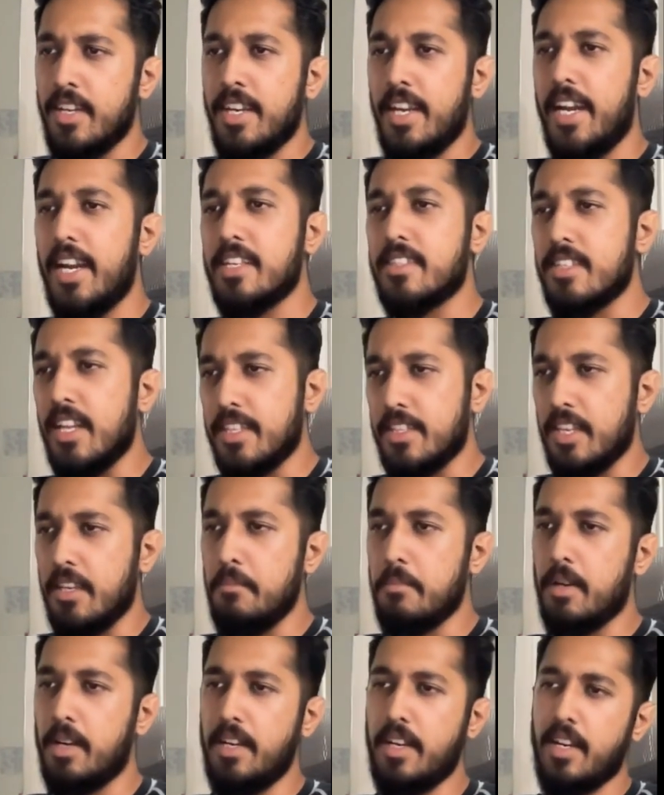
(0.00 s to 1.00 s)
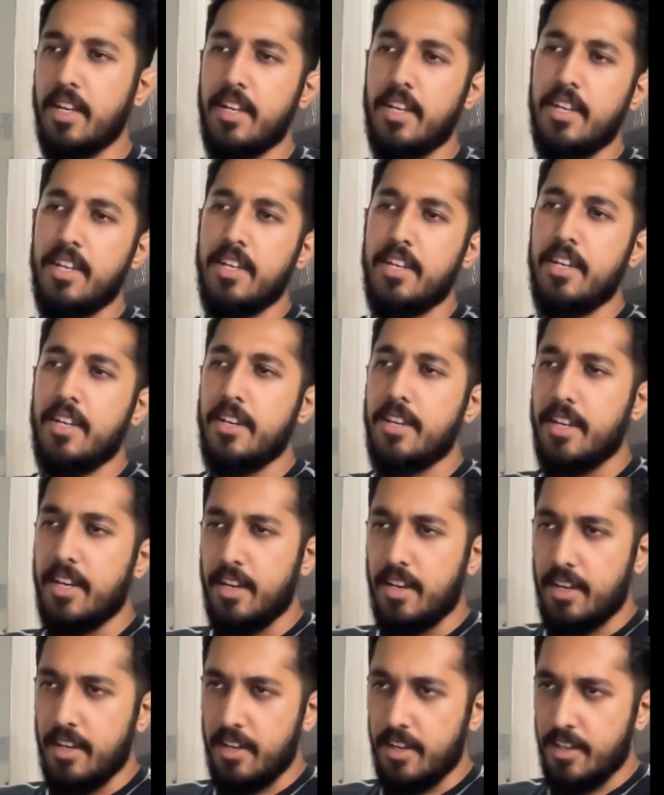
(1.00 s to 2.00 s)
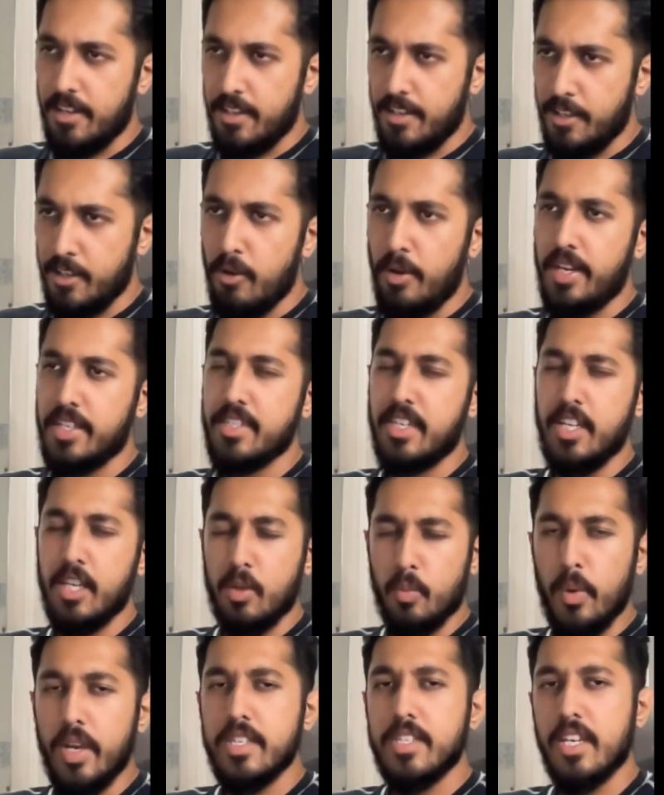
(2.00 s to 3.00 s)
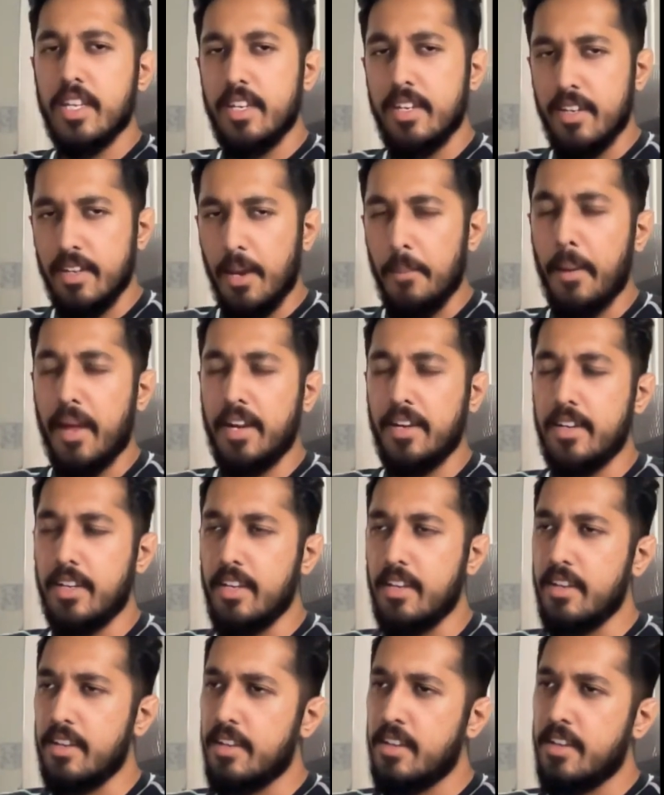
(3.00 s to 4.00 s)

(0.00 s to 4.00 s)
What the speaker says: It is nothing but, it is an equation apparently